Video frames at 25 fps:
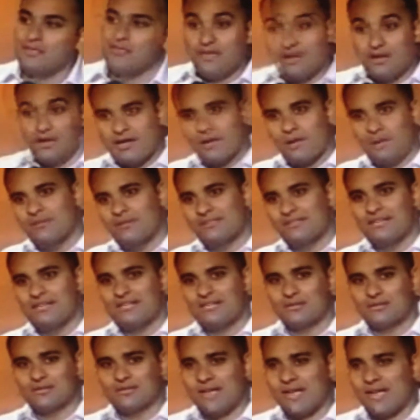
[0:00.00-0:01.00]
they'll come and
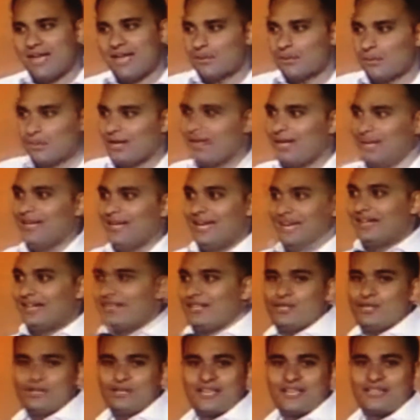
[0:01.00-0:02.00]
take your dad away,
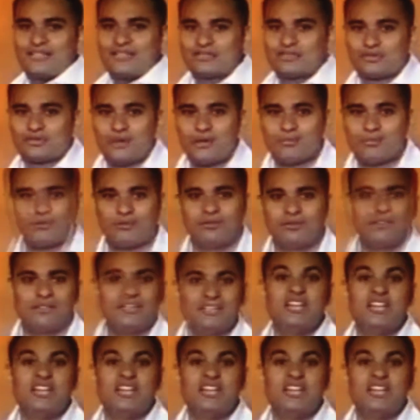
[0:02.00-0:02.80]
and he'll get in trouble.